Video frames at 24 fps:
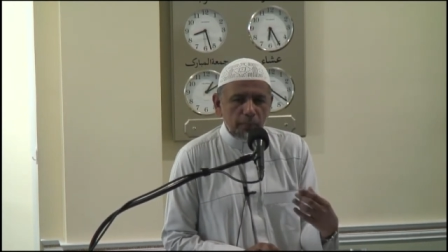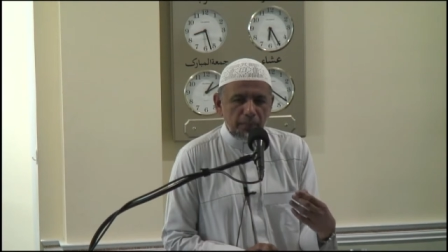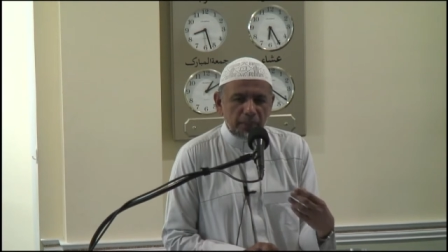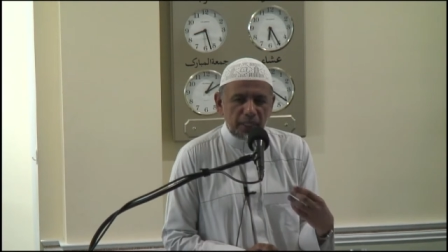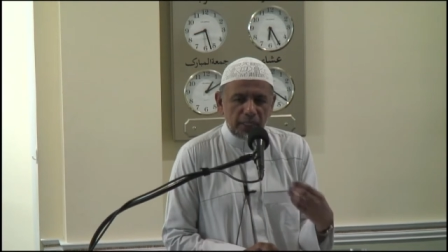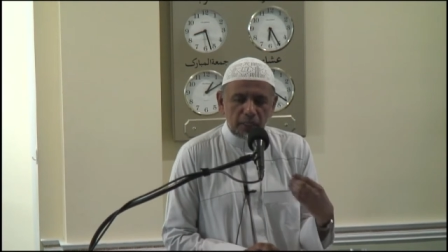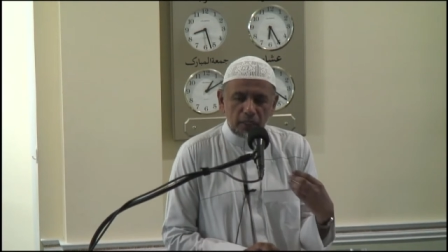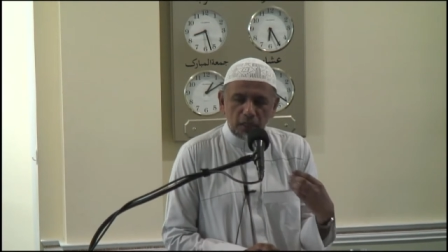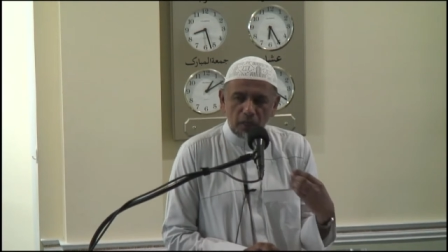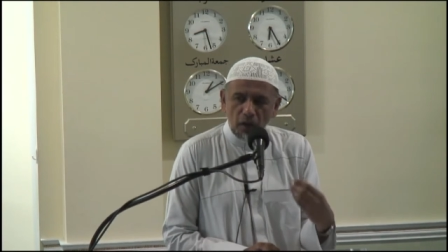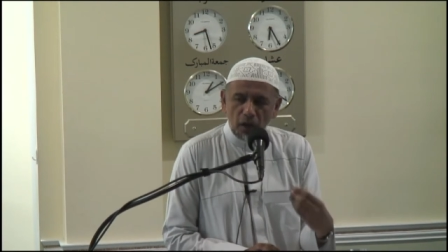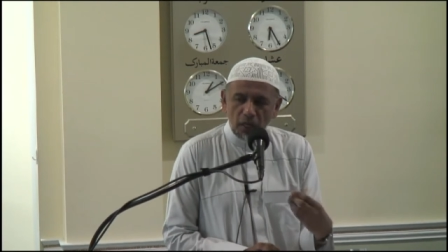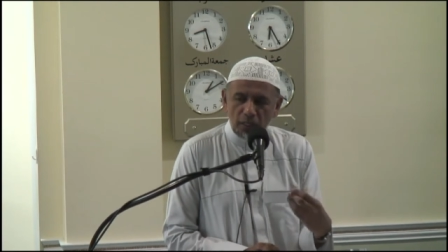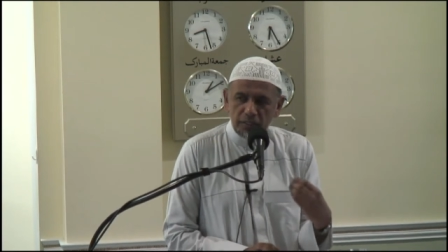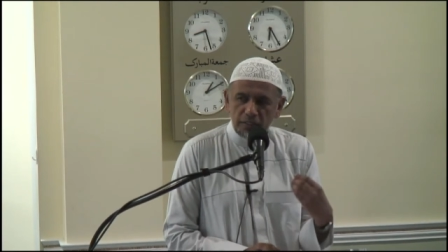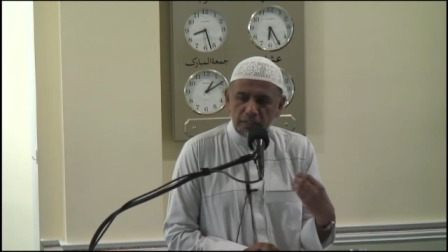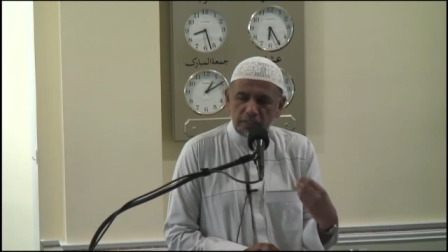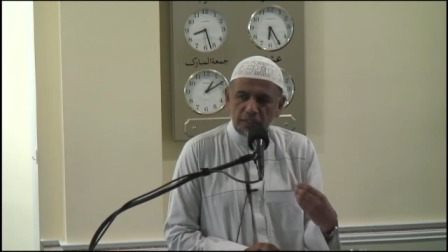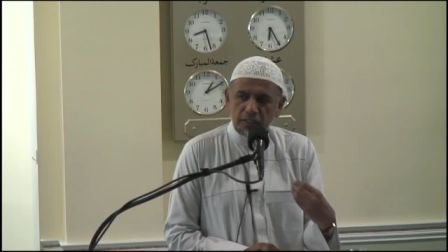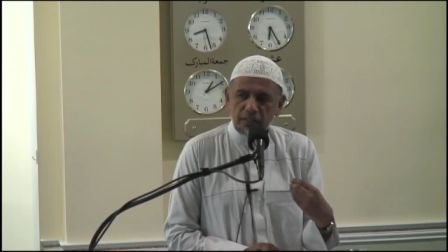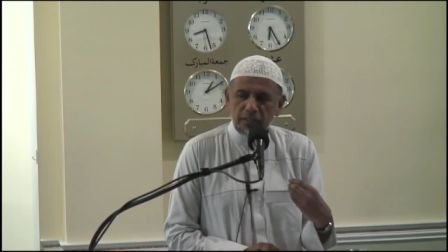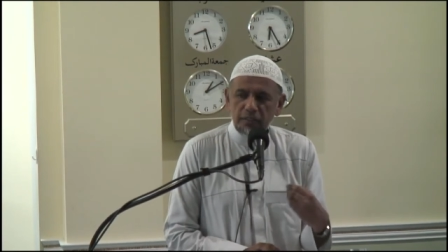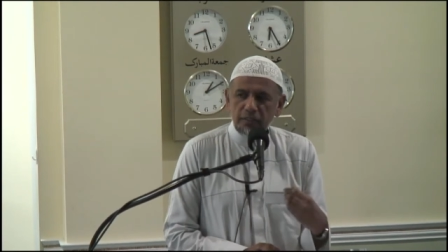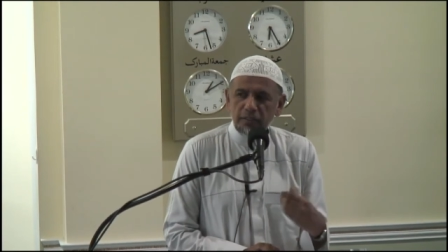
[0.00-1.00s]
be
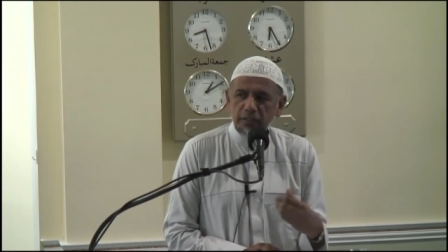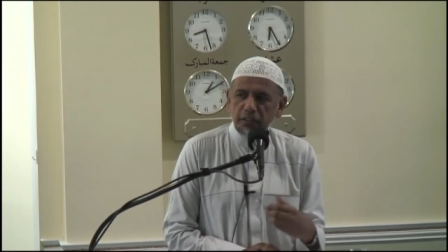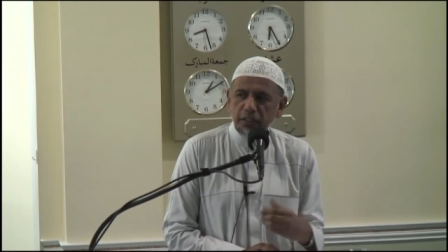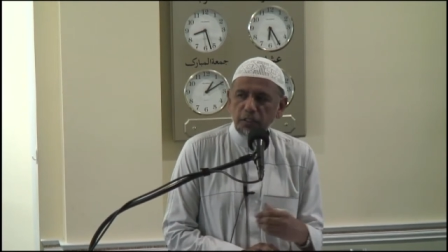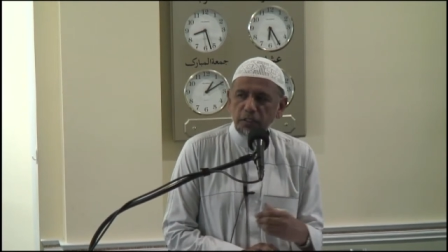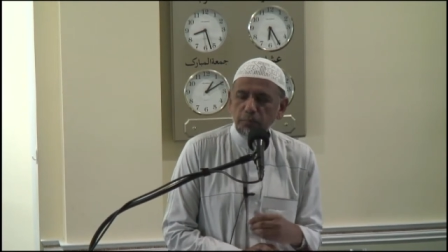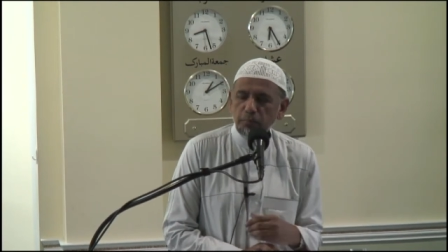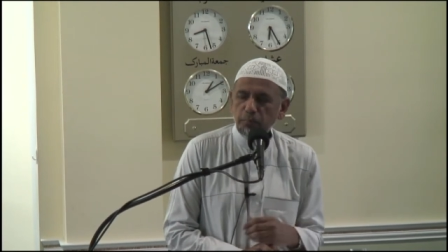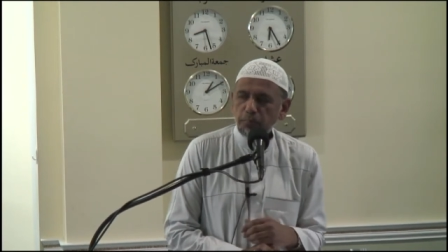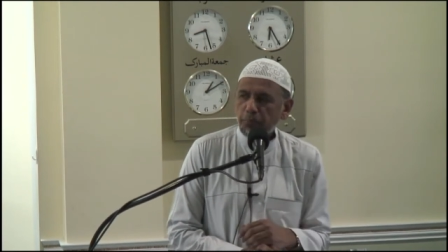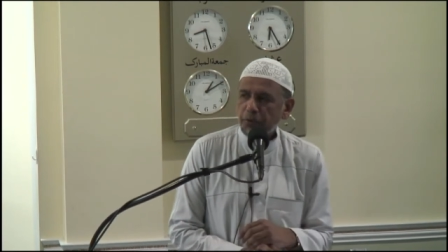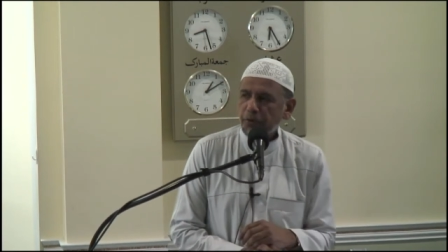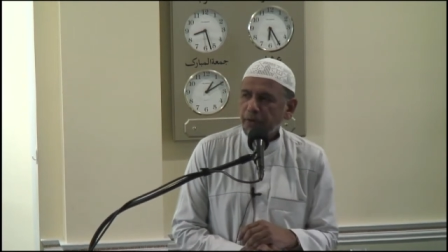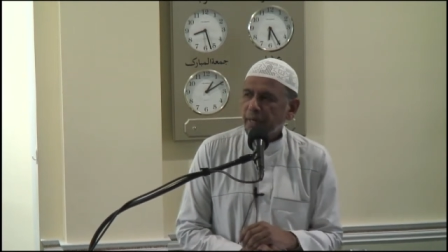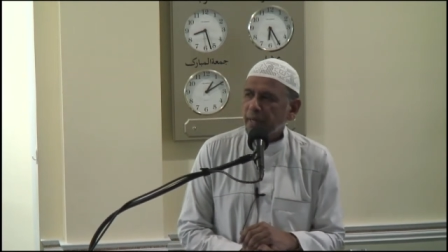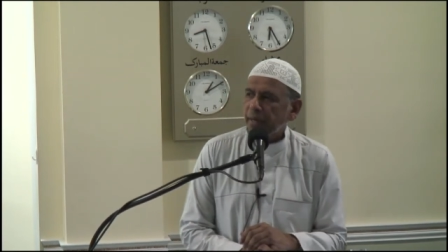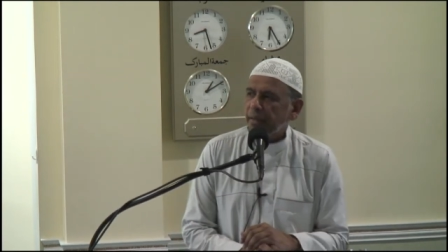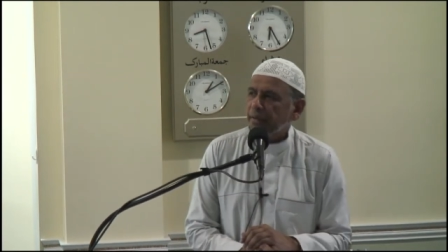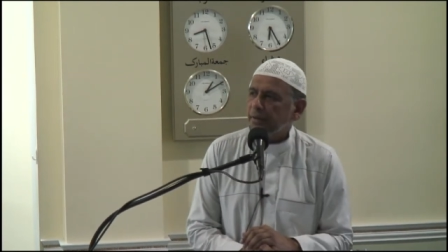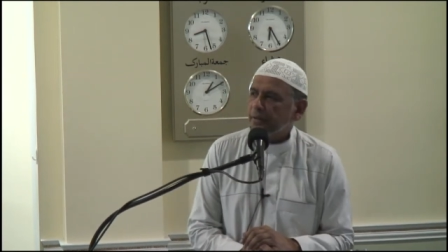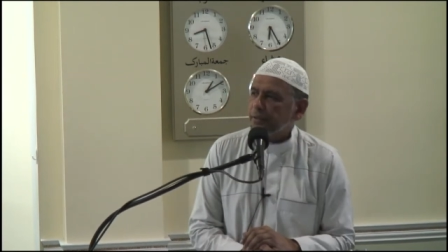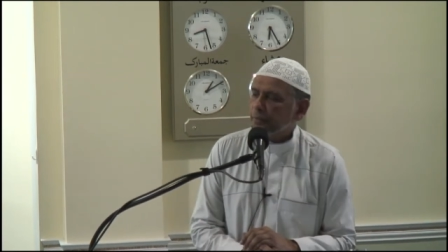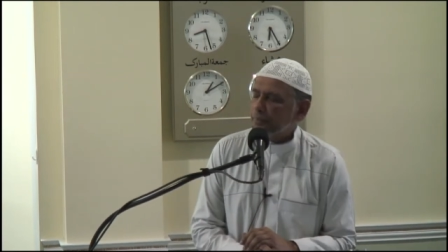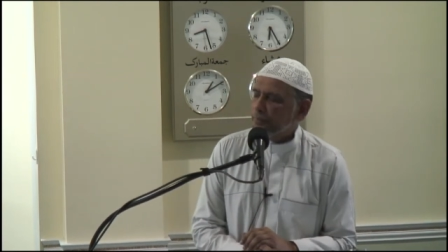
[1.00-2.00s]
constant in
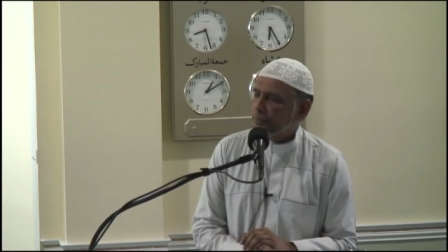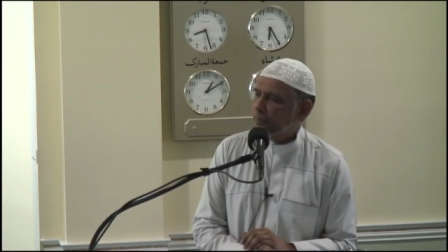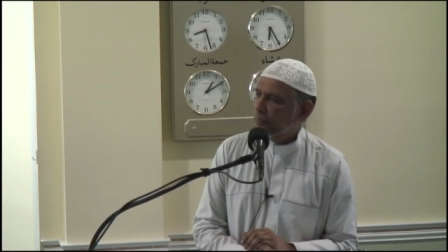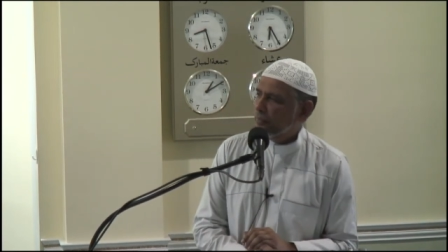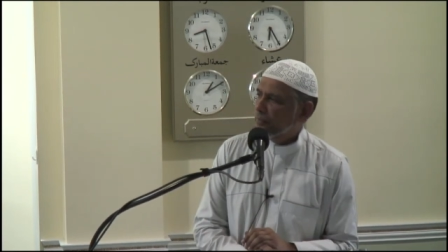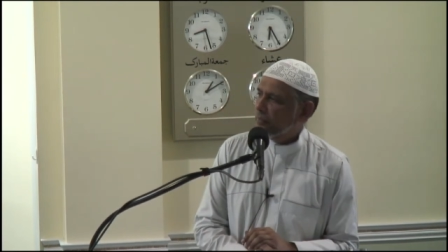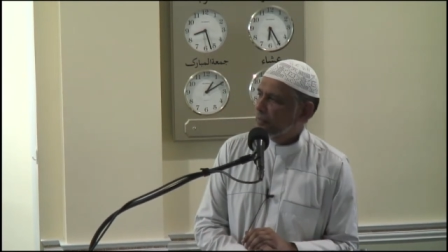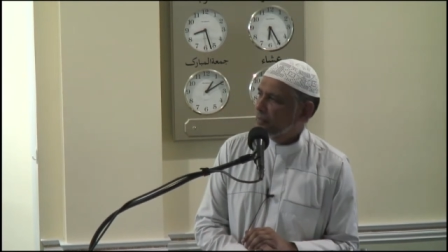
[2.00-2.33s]
prayer.